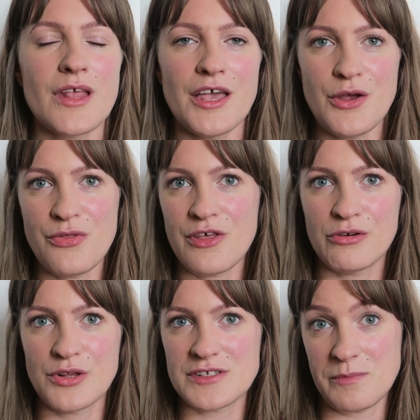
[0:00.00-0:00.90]
I know that there
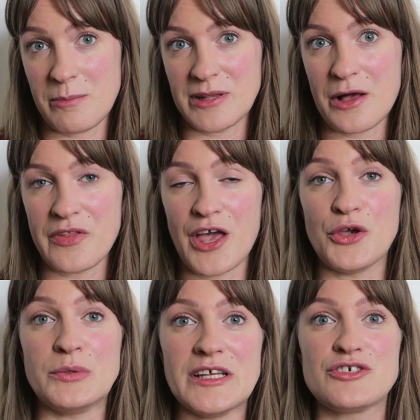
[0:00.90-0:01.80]
are lots of people out there
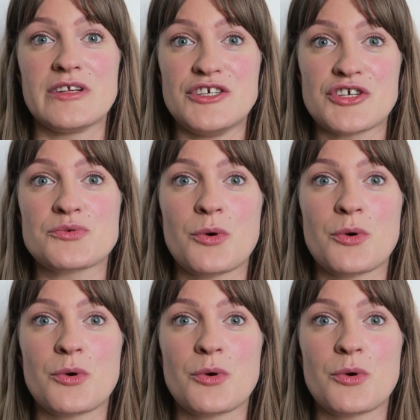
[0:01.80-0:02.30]
who literally just